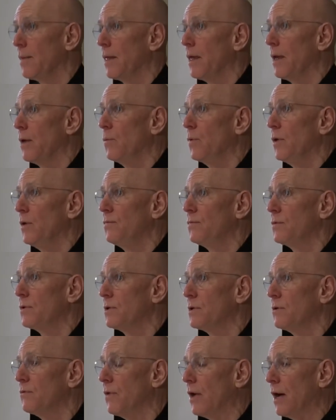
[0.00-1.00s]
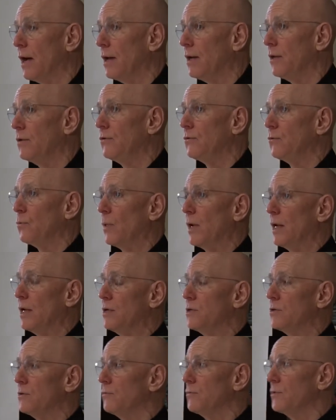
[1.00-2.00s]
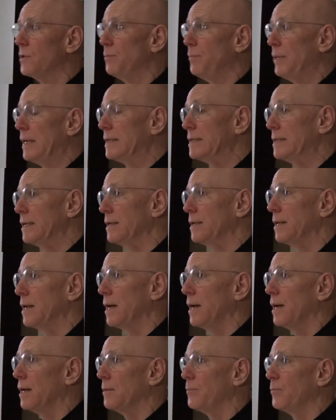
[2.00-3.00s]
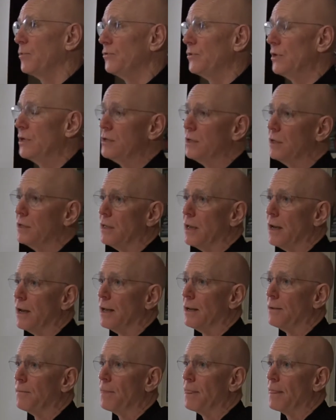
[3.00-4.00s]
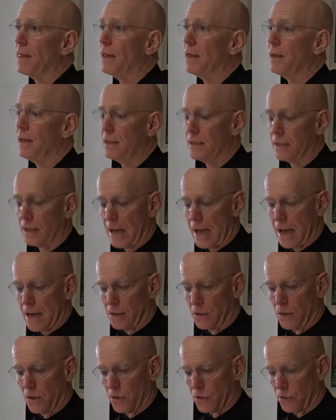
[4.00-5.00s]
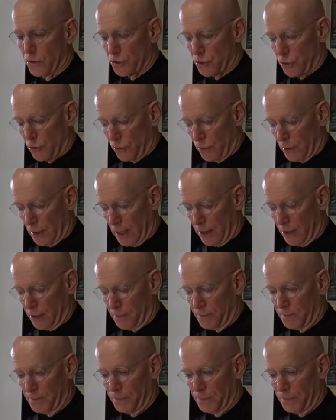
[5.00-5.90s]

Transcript: and we've devised ways of depicting that, presenting that in the catalog I'll show you later.